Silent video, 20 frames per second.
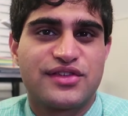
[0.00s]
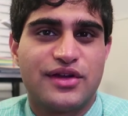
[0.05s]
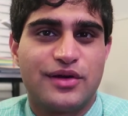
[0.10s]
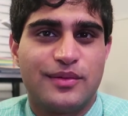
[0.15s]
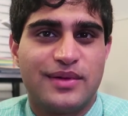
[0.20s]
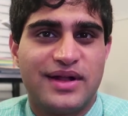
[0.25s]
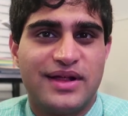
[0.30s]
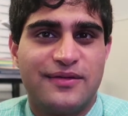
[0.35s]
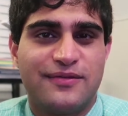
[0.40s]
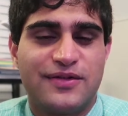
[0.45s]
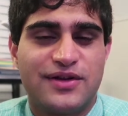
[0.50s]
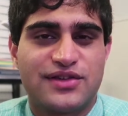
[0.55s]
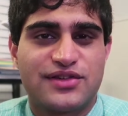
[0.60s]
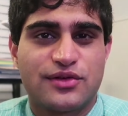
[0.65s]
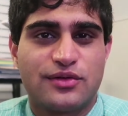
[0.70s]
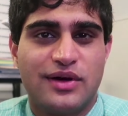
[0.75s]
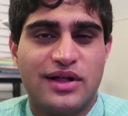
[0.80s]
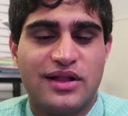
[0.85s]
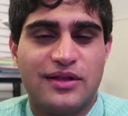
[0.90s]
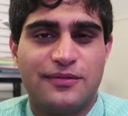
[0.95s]
ago when I
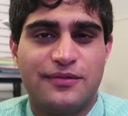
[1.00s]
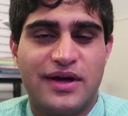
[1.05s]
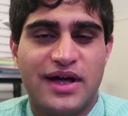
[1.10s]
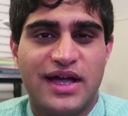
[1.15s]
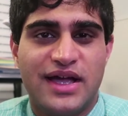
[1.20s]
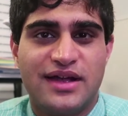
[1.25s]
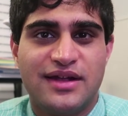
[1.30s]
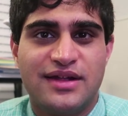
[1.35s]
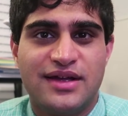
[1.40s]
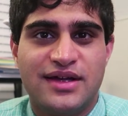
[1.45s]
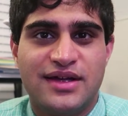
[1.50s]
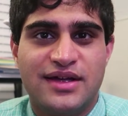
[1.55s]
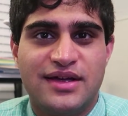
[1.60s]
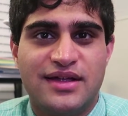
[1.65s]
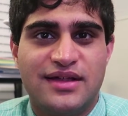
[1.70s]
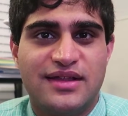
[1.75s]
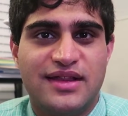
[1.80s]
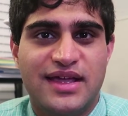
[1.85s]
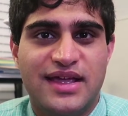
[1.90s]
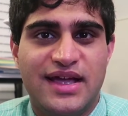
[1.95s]
first qualified,
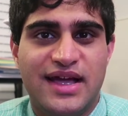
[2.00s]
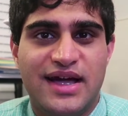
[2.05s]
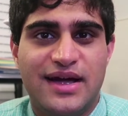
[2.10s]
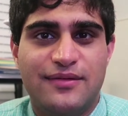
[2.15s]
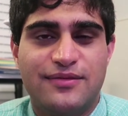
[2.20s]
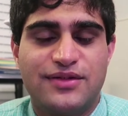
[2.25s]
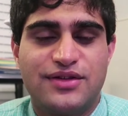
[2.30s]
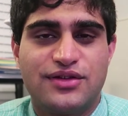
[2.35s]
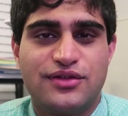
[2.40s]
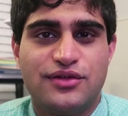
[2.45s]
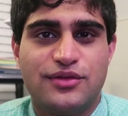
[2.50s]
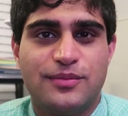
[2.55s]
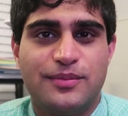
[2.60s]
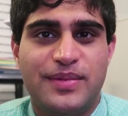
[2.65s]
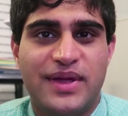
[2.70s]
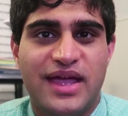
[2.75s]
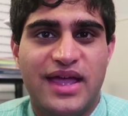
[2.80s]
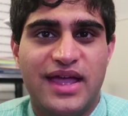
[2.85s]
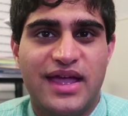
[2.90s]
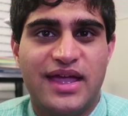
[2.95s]
they have to
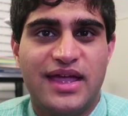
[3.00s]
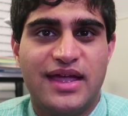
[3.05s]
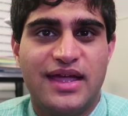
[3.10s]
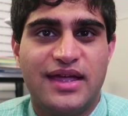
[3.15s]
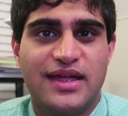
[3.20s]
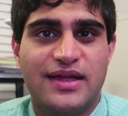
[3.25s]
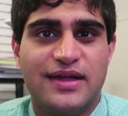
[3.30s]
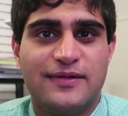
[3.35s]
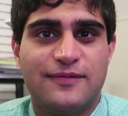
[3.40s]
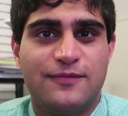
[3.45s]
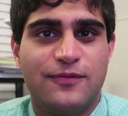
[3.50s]
pay